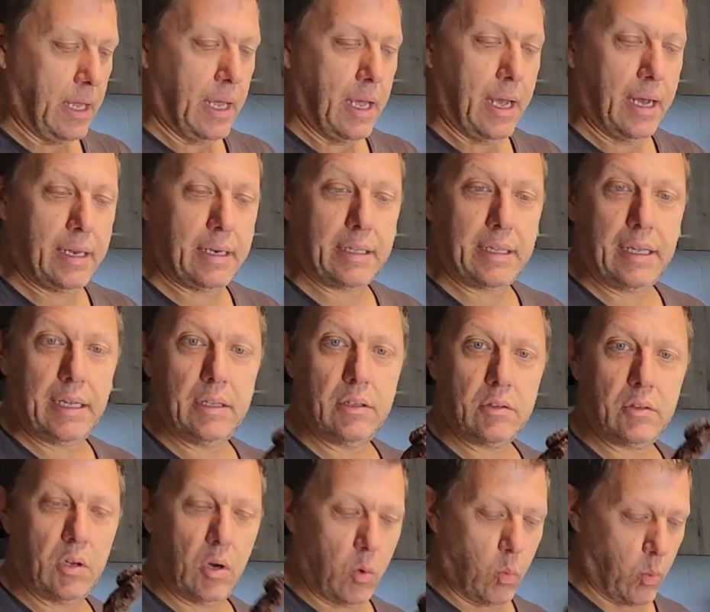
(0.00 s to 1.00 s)
And again,
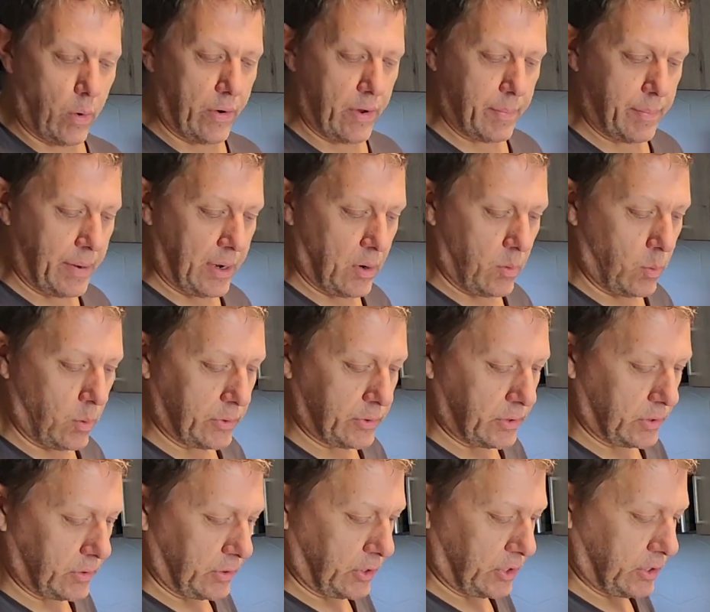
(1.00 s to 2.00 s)
don't worry about what's
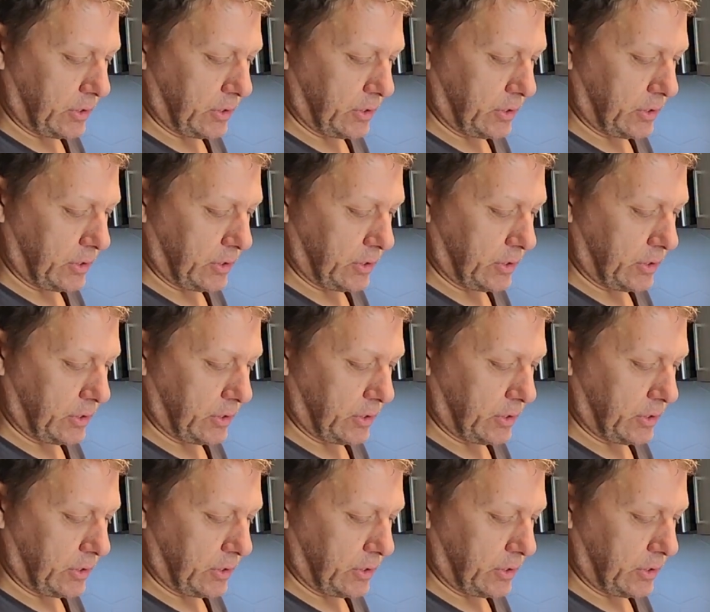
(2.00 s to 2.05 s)
on the